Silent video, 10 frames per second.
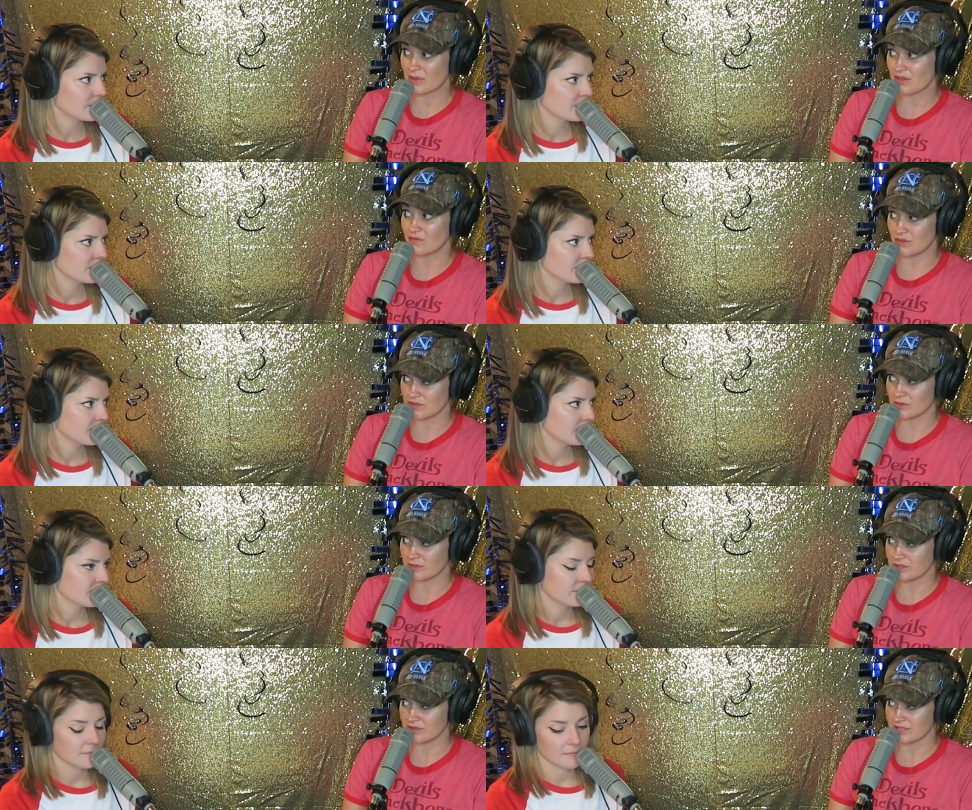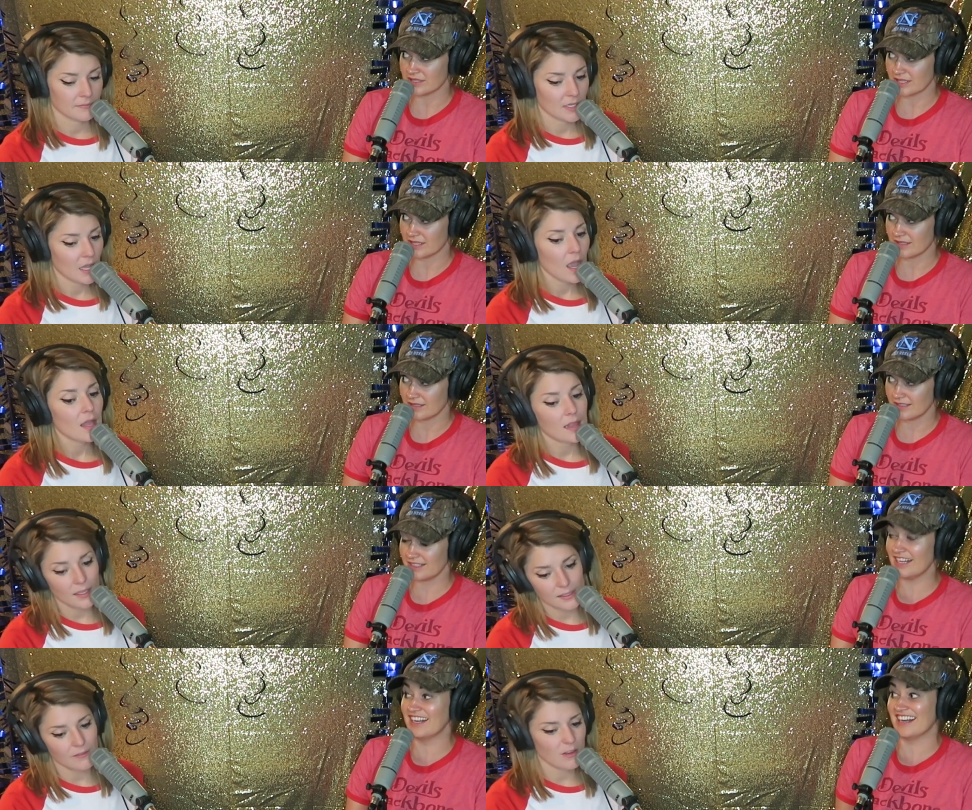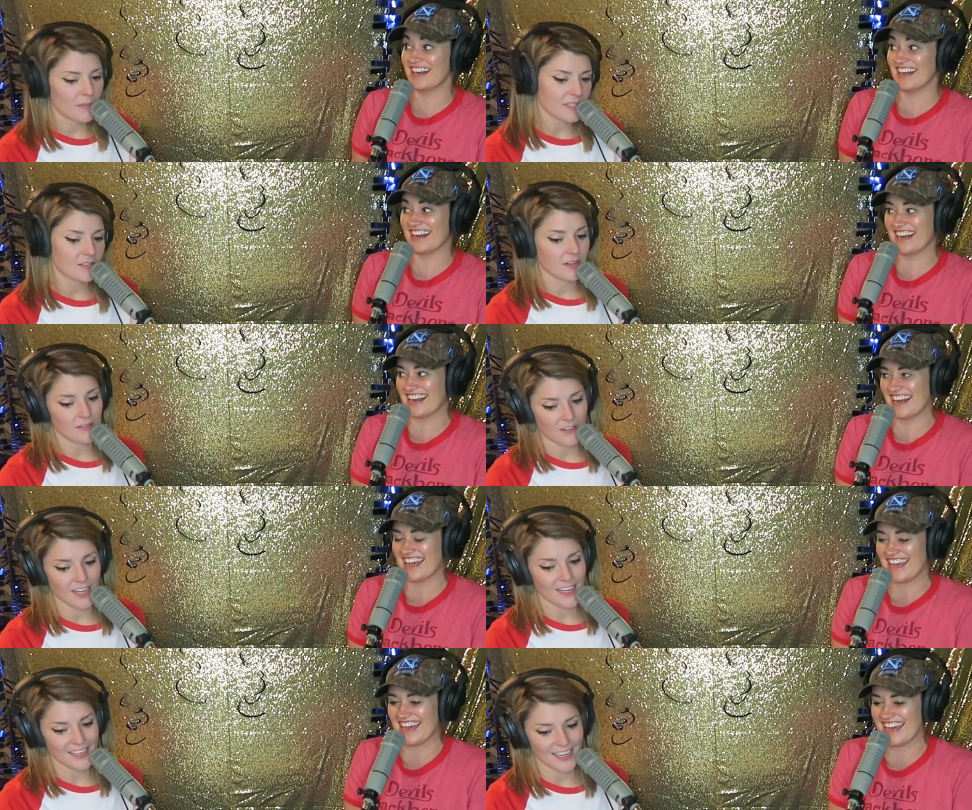Speaker 1: am confused at what you just said. That's every BuzzFeed feed. the,